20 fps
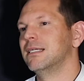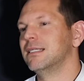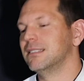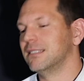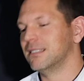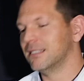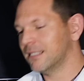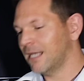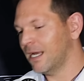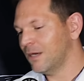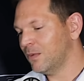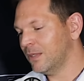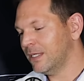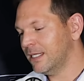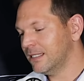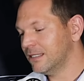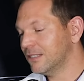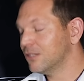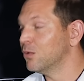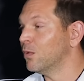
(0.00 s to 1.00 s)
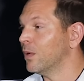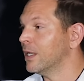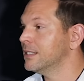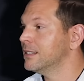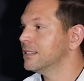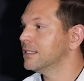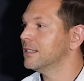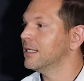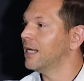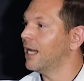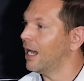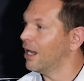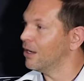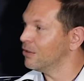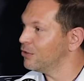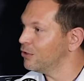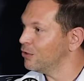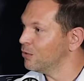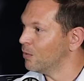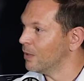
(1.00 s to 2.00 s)
Decide what it is you want. How
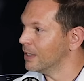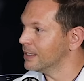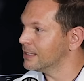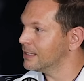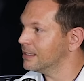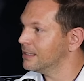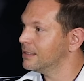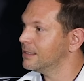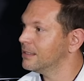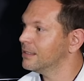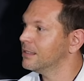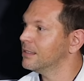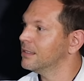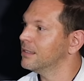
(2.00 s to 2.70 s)
do you want it?